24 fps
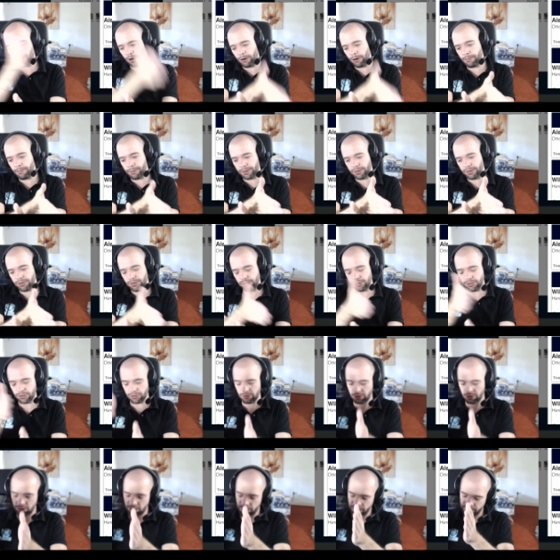open
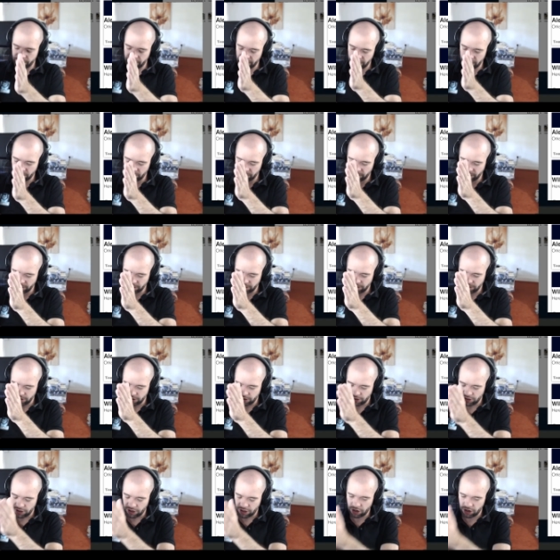or if they're doing
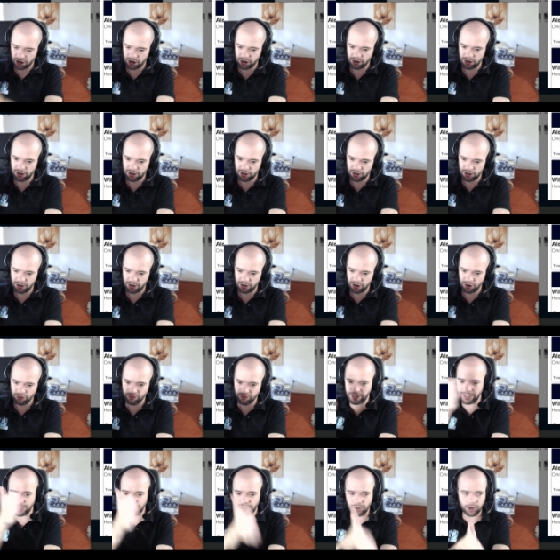
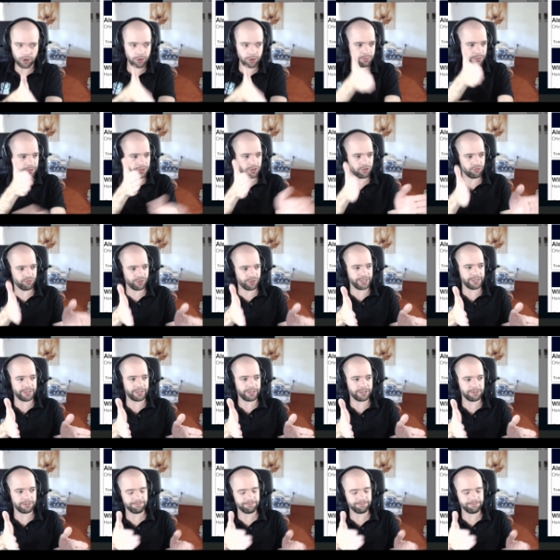arena open arena.